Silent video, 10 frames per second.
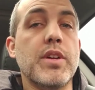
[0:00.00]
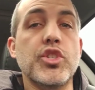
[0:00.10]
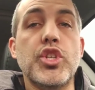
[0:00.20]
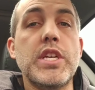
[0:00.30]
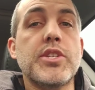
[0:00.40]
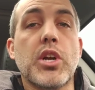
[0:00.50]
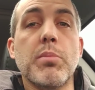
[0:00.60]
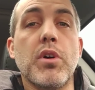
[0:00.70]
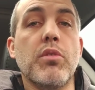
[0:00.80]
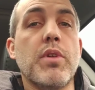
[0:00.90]
G
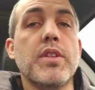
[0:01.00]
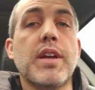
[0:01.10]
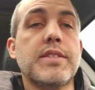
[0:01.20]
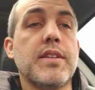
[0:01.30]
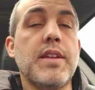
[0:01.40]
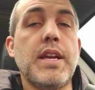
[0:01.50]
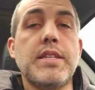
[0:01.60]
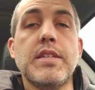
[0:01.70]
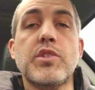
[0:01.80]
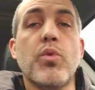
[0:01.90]
turbo, whether, like I said,
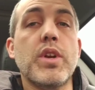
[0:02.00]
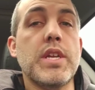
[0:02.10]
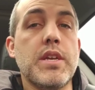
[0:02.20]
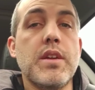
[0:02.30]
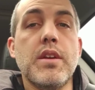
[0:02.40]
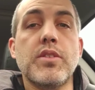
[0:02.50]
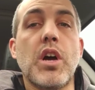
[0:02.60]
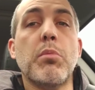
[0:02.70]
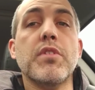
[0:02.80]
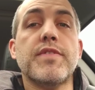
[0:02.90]
1820,
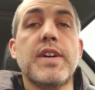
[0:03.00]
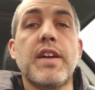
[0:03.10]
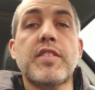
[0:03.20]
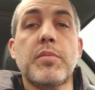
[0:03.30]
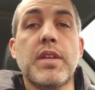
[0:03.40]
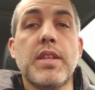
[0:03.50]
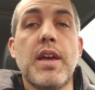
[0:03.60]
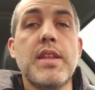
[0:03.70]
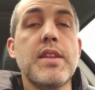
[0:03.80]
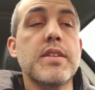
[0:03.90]
Dom 15, something like
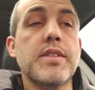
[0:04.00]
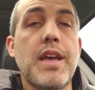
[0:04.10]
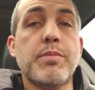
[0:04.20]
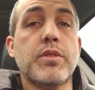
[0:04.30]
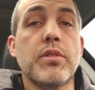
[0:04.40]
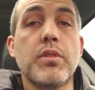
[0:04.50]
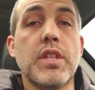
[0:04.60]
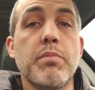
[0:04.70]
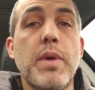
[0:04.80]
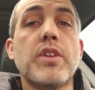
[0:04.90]
that, it is
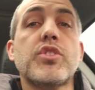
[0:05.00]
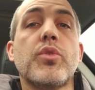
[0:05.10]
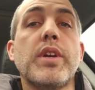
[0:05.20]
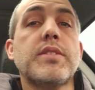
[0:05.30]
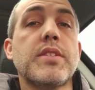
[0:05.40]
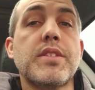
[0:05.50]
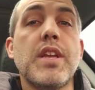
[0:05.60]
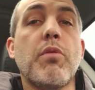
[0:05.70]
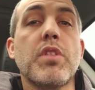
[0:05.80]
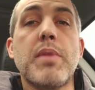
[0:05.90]
absolutely the best choice to
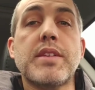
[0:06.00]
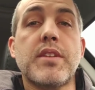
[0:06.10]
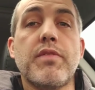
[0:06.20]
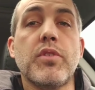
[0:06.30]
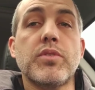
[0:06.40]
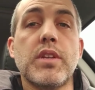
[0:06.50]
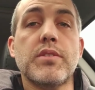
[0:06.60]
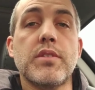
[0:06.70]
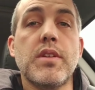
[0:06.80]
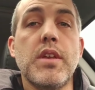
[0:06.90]
stick with a mass airflow
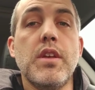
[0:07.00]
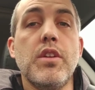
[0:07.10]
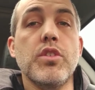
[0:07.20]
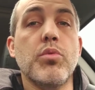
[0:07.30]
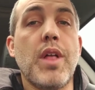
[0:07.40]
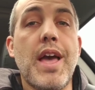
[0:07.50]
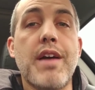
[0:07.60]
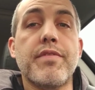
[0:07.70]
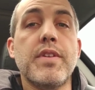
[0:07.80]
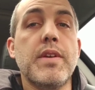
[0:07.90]
sensor. You will
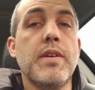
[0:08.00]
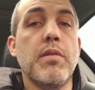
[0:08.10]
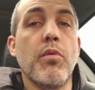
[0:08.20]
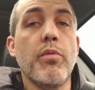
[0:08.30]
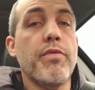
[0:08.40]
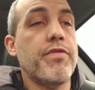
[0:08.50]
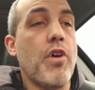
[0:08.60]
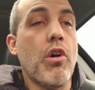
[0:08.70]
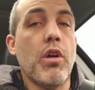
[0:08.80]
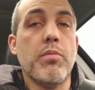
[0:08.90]
have
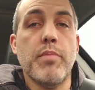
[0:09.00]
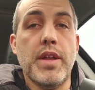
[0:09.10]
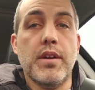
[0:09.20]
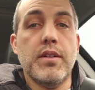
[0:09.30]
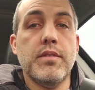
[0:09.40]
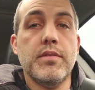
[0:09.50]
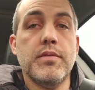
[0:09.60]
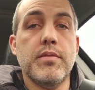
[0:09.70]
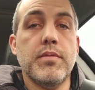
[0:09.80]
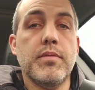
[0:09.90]
far better
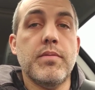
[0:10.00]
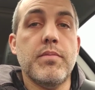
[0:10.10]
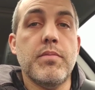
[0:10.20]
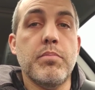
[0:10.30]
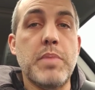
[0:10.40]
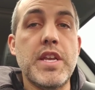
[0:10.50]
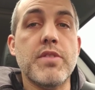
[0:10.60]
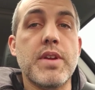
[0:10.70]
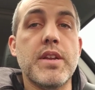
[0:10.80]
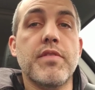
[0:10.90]

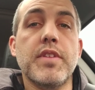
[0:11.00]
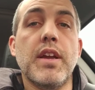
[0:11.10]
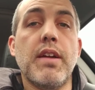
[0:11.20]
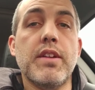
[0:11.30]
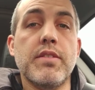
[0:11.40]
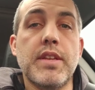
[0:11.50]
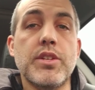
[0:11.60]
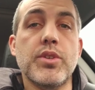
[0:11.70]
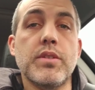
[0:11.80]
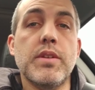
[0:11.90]
metering of the air entering the
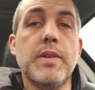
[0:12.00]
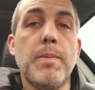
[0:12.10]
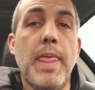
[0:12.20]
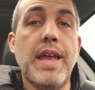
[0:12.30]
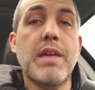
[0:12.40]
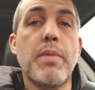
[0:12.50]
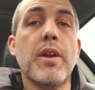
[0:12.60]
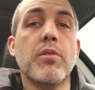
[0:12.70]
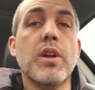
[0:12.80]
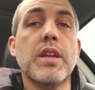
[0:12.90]
engine and a
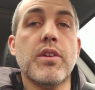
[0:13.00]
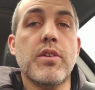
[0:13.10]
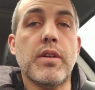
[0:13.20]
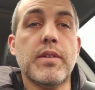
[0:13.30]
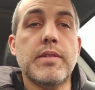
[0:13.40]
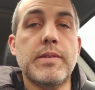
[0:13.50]
better running car.